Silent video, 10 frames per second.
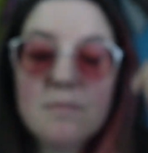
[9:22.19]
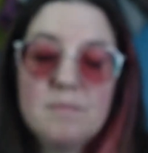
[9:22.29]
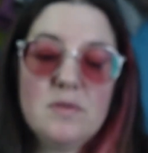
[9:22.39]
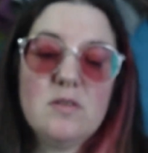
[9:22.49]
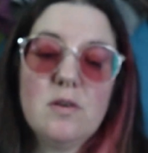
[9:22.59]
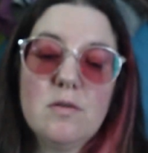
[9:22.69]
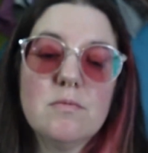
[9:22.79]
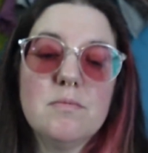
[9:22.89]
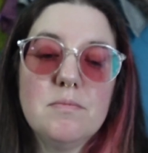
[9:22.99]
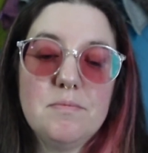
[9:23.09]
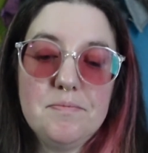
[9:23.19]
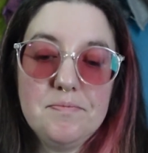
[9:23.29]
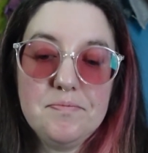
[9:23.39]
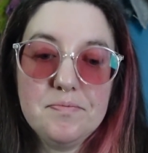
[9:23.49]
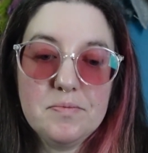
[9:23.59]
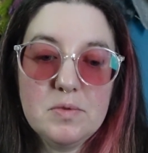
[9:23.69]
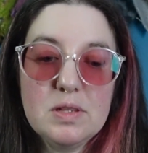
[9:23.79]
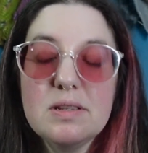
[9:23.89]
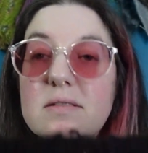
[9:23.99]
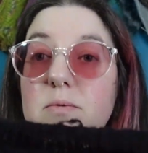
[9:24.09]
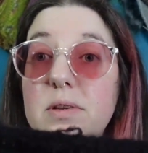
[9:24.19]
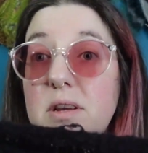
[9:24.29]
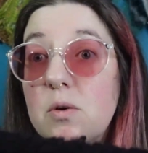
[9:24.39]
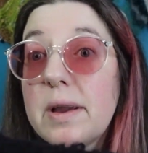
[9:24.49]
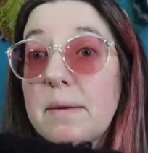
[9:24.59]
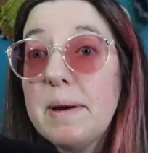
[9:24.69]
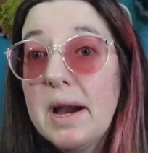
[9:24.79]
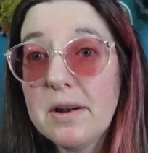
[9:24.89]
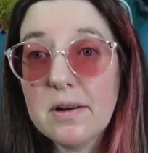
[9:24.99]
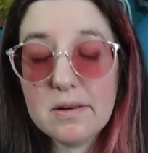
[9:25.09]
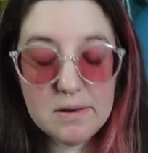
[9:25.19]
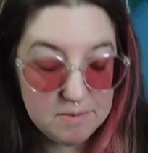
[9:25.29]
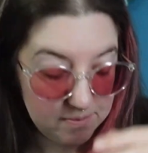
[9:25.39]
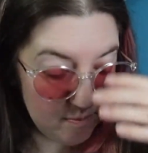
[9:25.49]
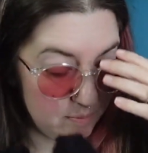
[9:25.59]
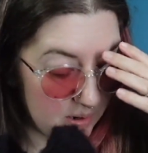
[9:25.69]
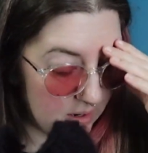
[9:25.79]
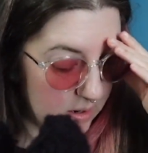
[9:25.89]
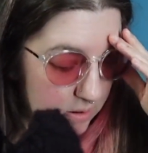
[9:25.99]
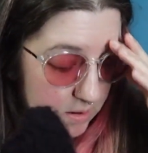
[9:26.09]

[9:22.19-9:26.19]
So this is a really quick pattern, but